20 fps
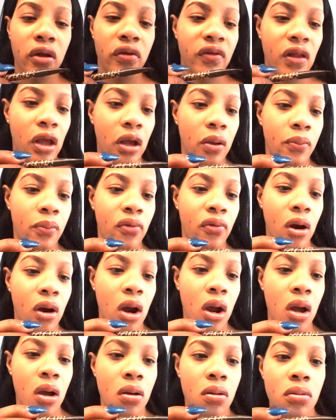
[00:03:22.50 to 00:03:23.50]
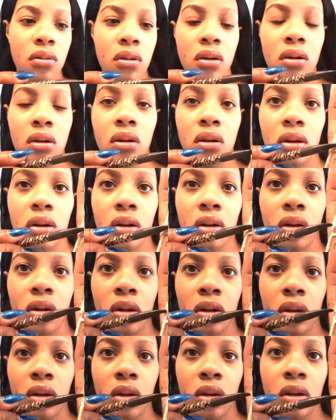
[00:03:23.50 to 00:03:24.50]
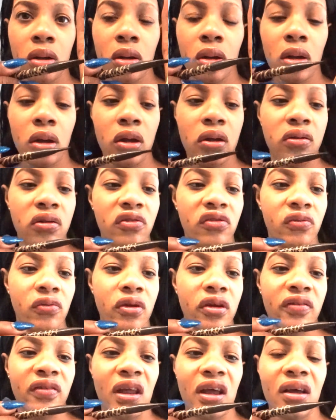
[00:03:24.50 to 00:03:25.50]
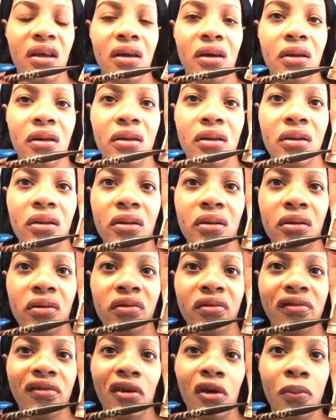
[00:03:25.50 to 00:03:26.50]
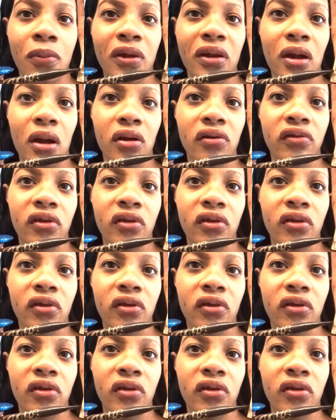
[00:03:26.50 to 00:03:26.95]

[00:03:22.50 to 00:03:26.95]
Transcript: is like a brown, and this one is like a taupe, a dark